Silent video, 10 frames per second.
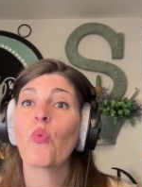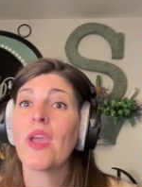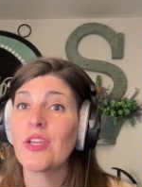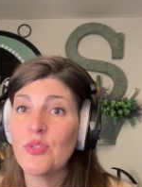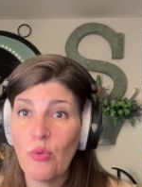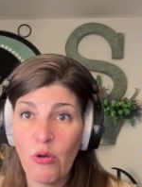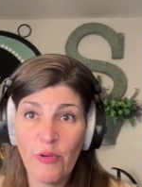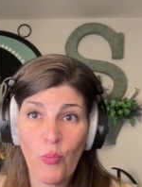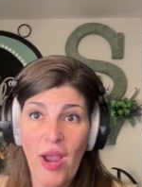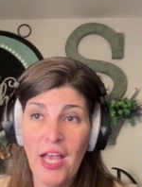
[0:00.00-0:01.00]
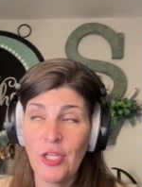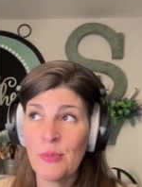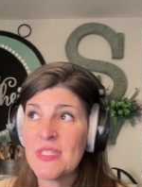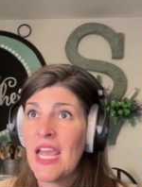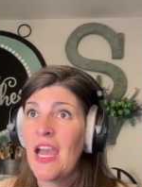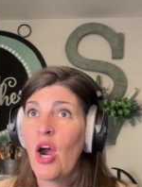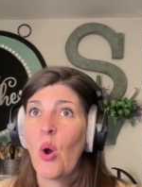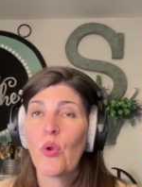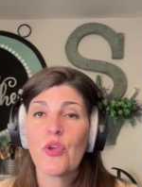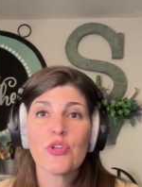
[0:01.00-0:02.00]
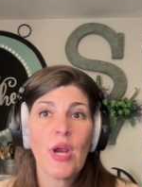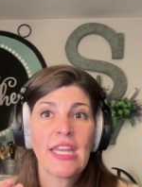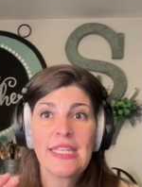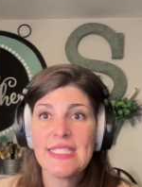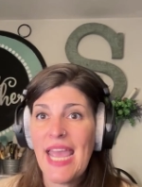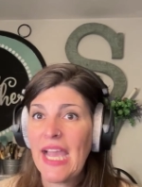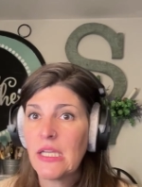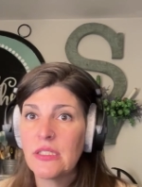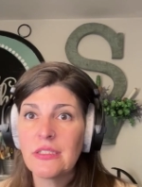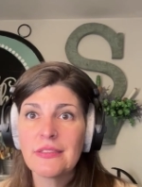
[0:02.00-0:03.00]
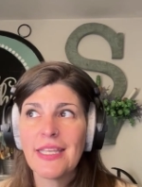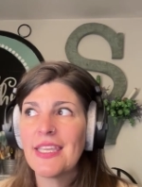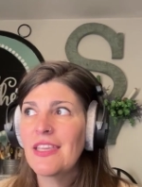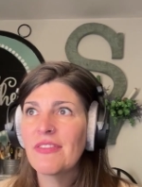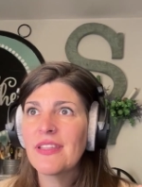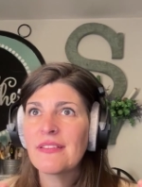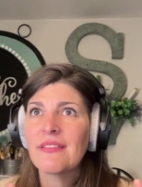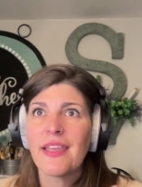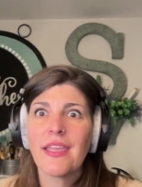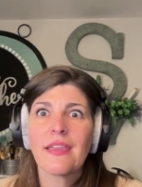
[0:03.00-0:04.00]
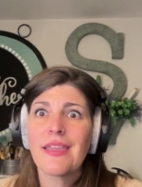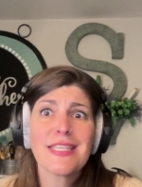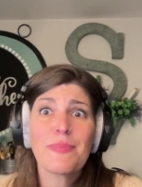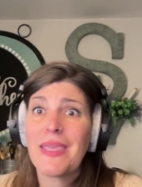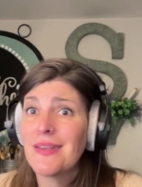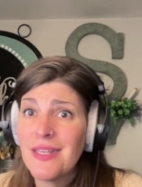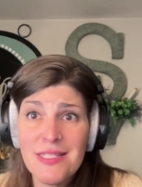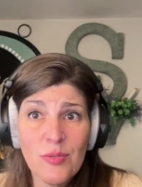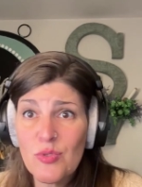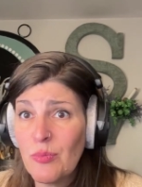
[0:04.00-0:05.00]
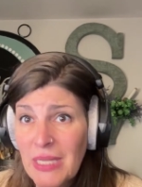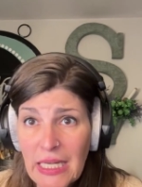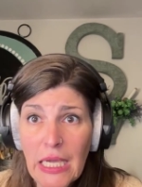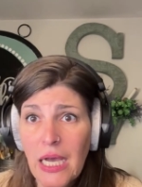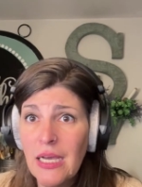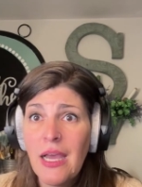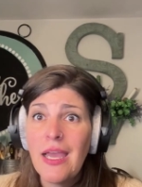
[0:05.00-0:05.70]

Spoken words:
way too overwhelmed, or they're trying to tackle like even like expanding on social media,